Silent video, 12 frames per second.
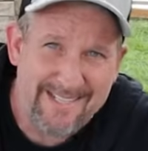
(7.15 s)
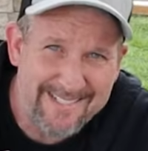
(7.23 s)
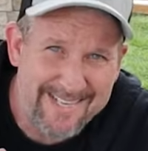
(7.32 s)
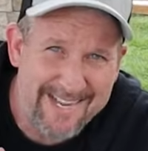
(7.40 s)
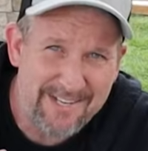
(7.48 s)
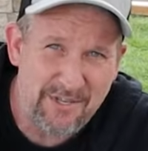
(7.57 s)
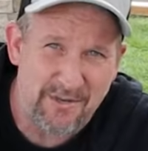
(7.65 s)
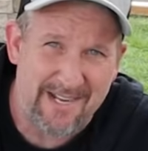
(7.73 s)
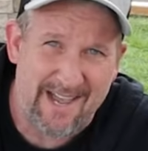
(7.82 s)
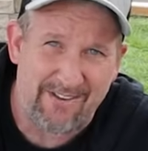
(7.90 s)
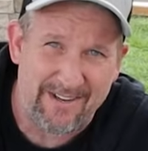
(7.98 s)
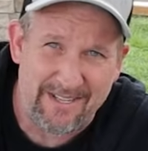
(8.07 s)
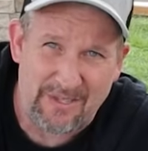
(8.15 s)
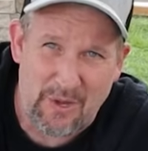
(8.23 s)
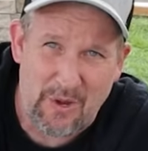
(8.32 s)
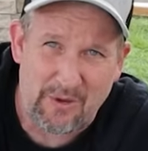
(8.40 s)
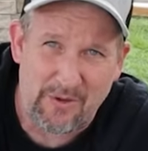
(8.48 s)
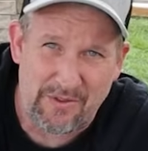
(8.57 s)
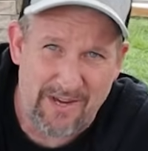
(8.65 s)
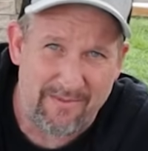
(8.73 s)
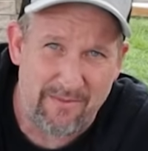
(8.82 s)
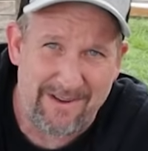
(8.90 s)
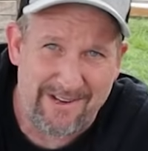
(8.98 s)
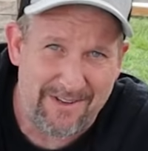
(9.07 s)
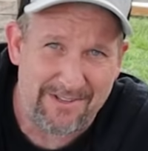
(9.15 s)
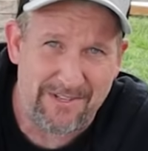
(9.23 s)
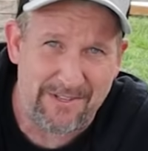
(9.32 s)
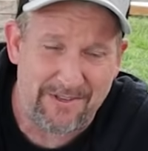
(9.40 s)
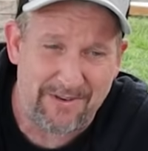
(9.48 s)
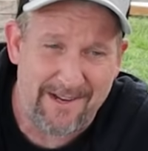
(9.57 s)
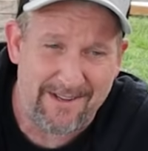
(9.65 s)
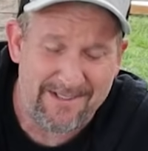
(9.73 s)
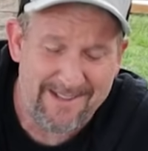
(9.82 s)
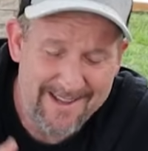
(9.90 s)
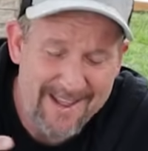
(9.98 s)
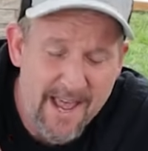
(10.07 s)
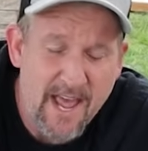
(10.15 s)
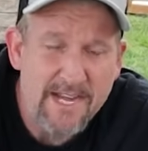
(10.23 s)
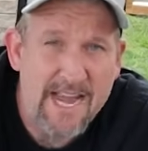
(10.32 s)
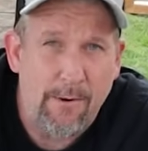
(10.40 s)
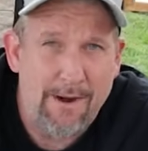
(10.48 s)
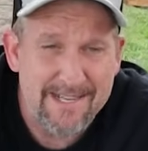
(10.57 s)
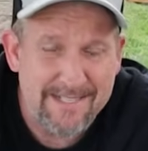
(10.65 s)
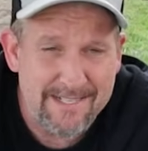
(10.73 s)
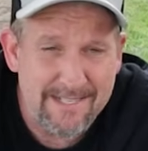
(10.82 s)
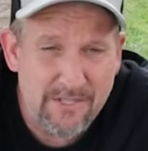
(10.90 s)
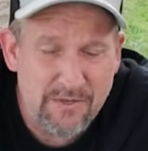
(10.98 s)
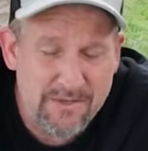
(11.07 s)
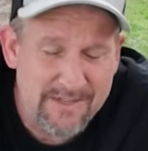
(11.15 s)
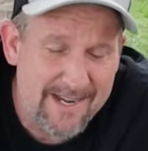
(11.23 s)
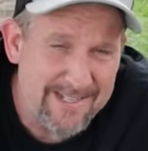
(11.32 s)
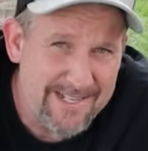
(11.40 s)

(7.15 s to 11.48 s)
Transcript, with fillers: and stay in totality longer than everybody else on the ground? Now, when I say student,